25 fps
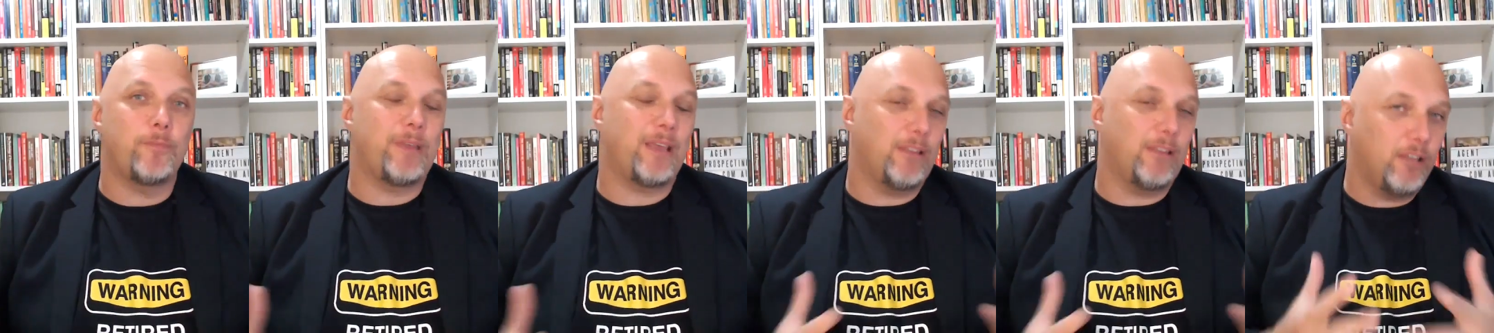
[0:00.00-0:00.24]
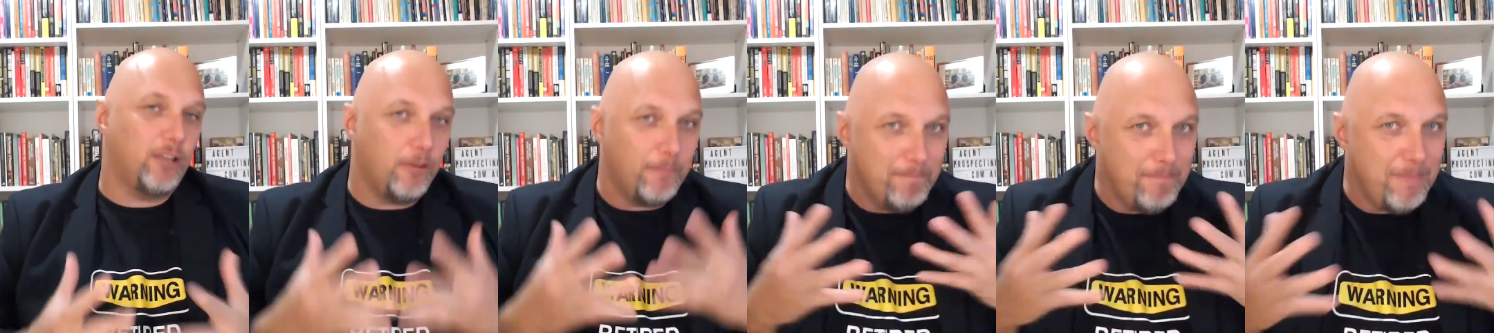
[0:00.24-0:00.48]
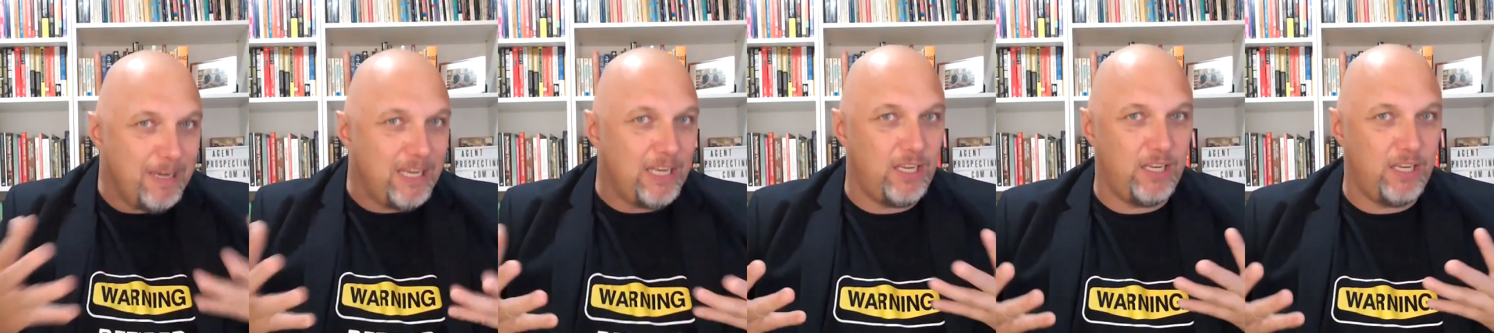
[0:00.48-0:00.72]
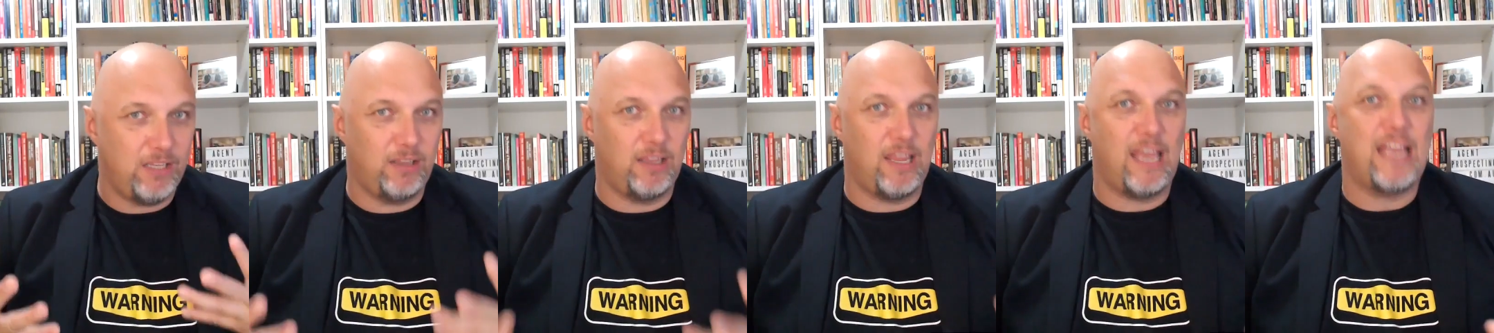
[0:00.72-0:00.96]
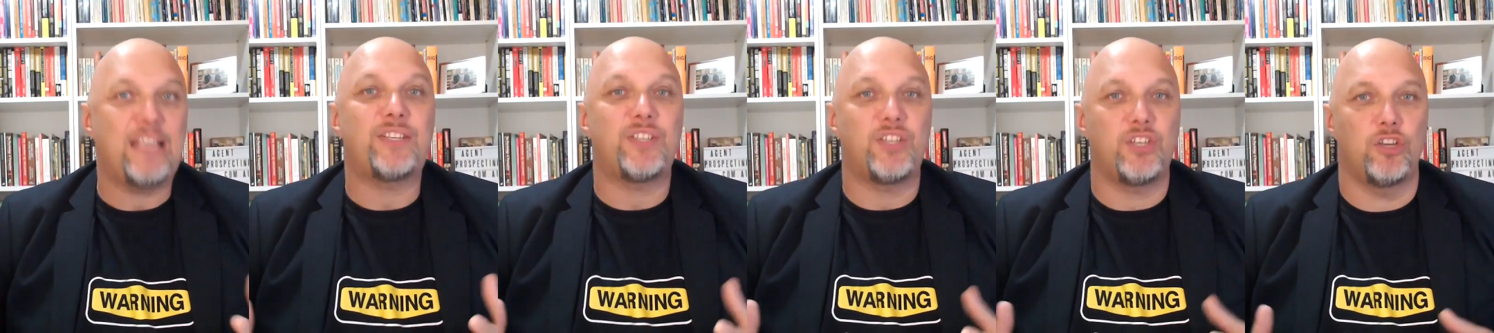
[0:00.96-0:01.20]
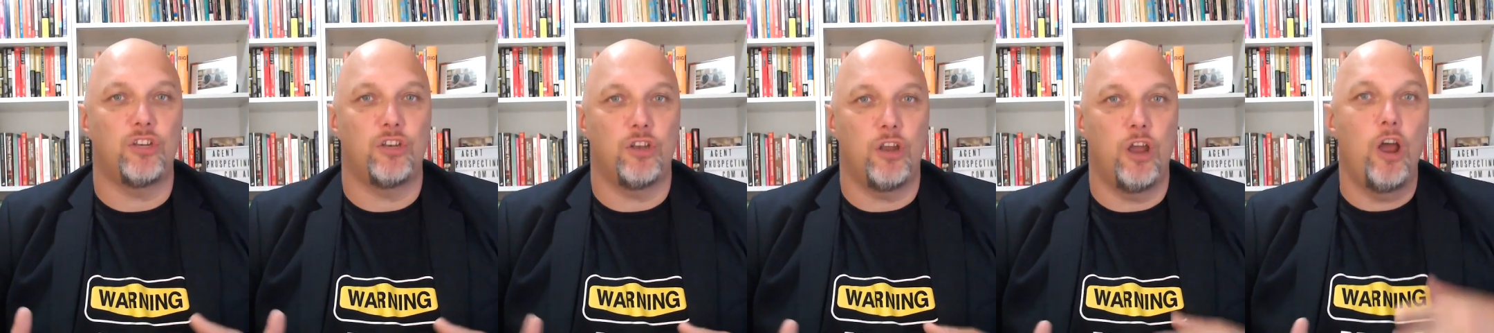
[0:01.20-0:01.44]
that little mini
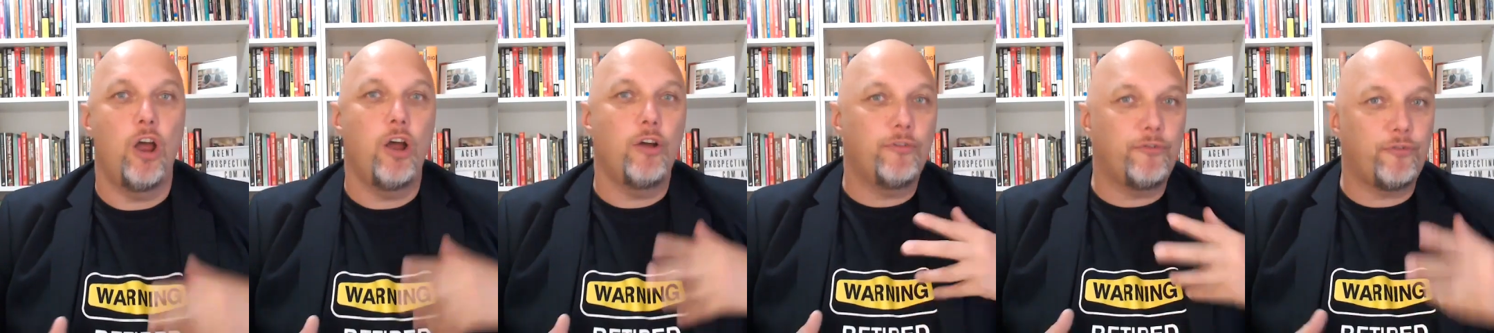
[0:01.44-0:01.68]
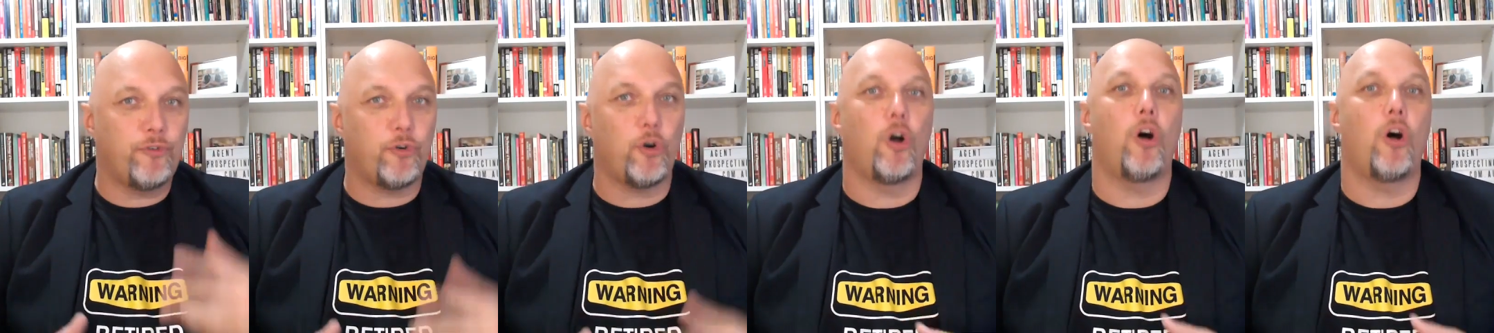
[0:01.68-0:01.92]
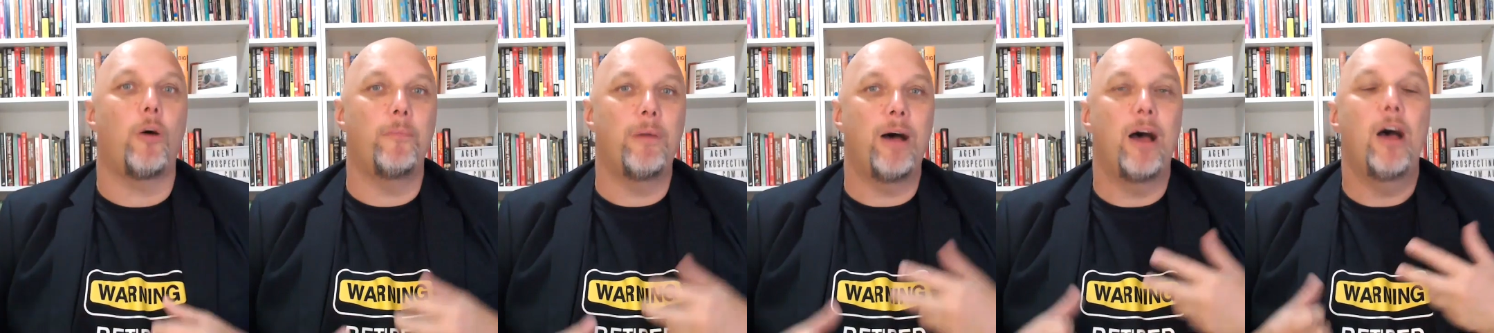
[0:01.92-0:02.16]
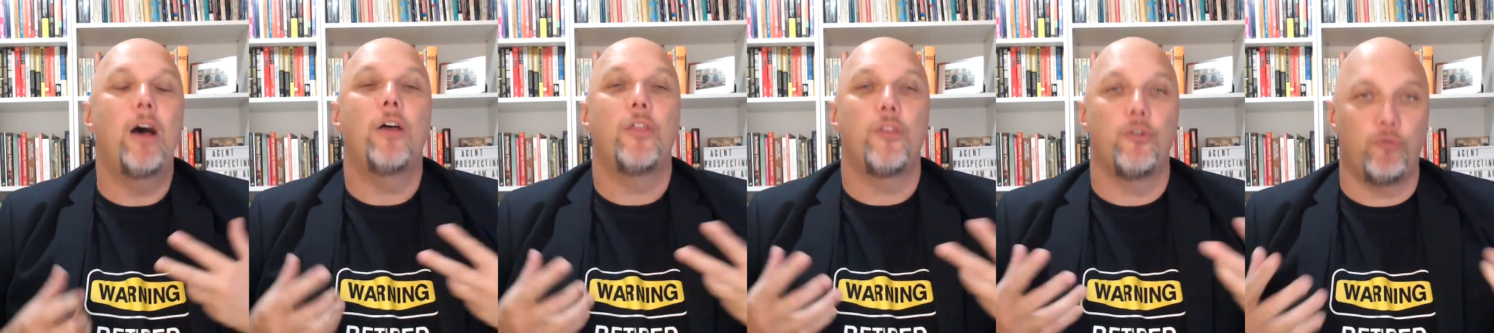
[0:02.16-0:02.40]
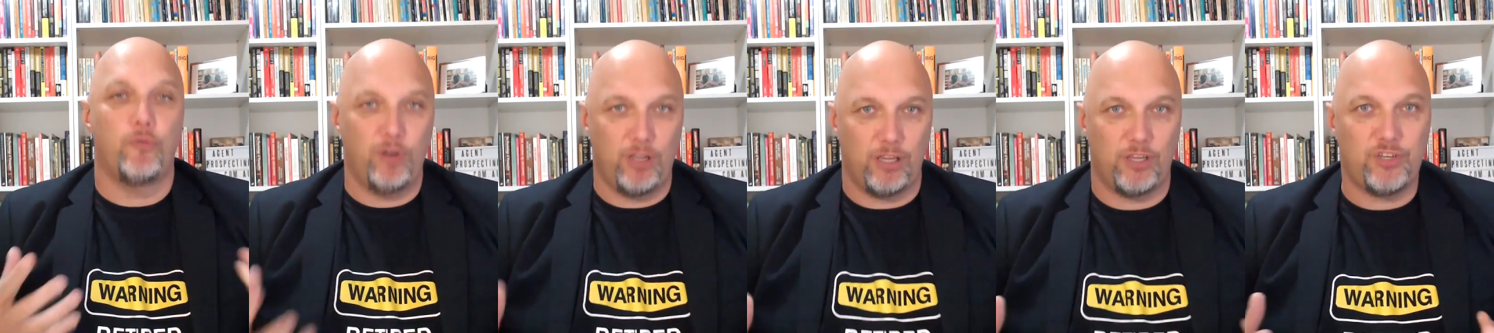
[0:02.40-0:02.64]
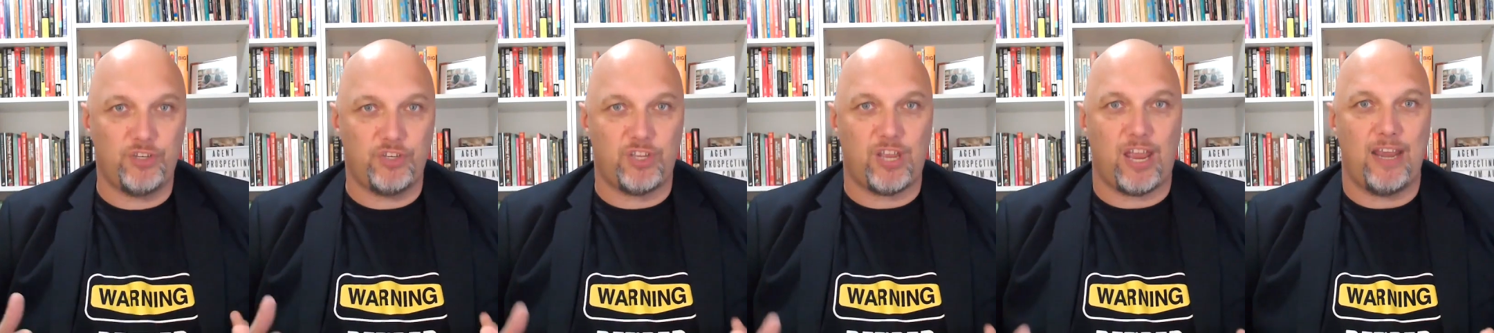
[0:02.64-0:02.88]
lesson from the Real
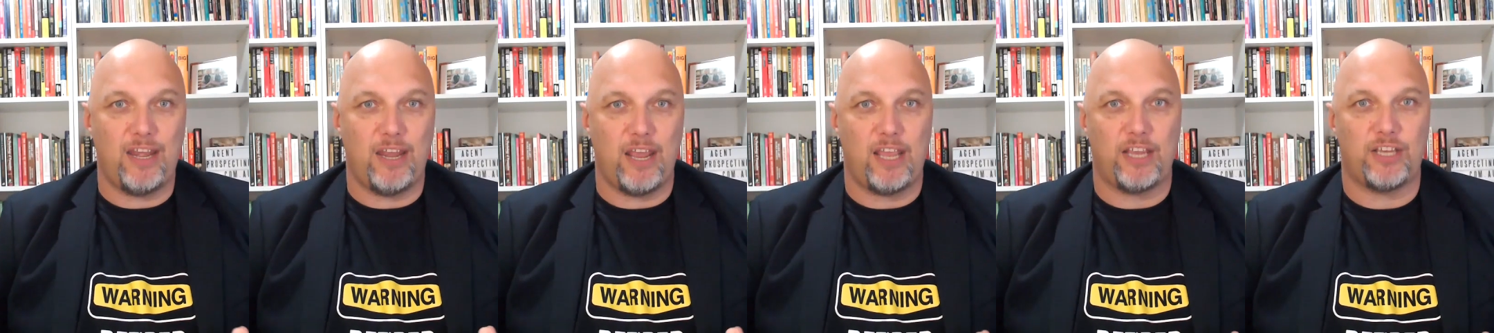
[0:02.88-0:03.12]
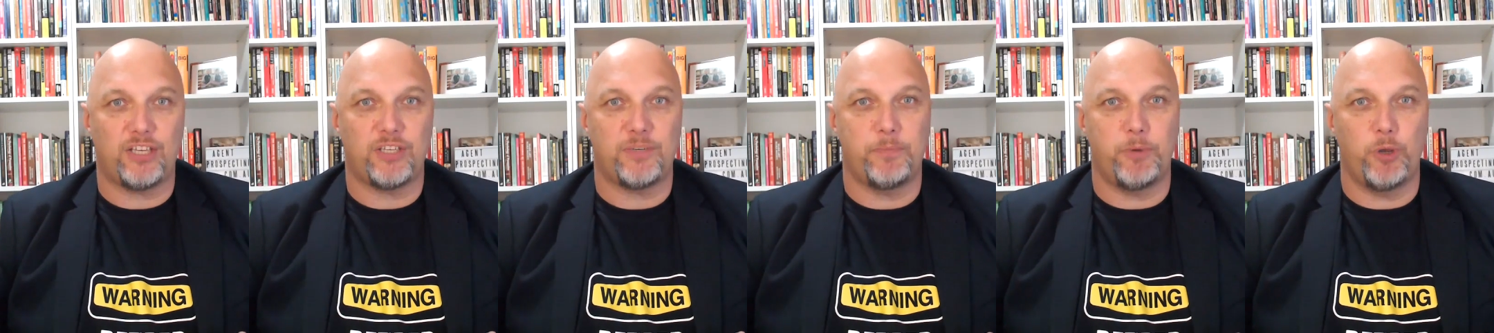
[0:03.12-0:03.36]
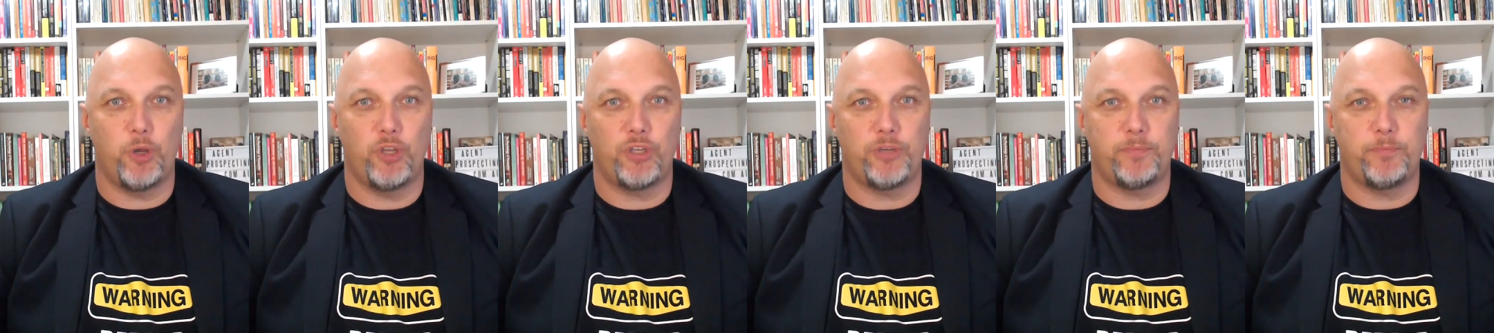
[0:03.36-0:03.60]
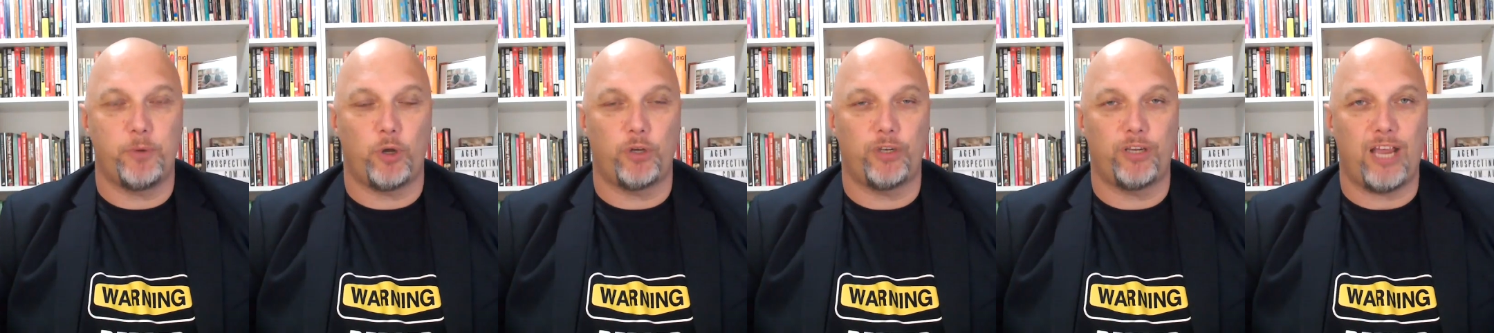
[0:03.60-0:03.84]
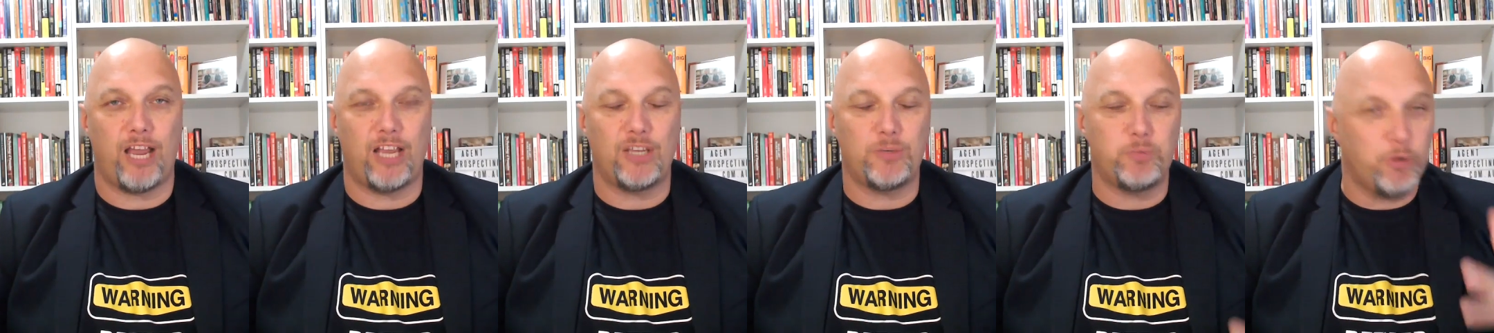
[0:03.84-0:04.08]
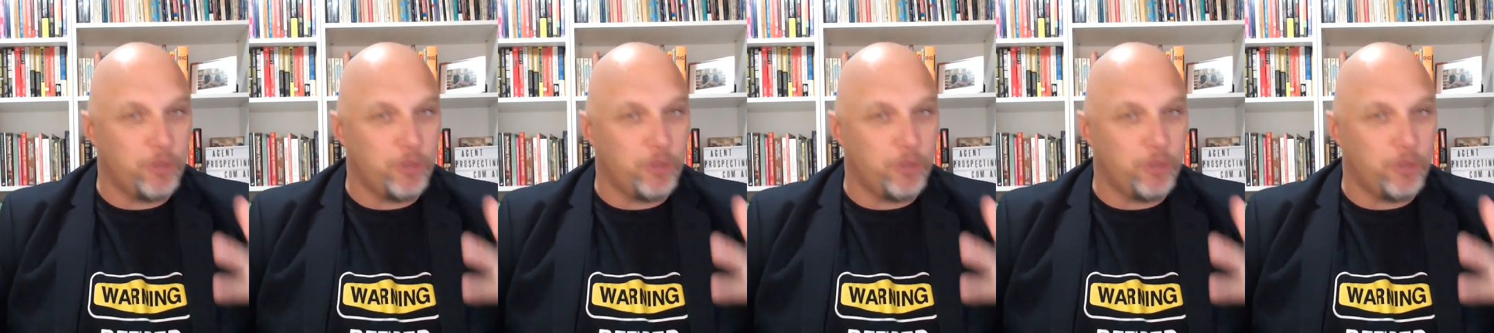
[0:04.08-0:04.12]
Estate Experts podcast.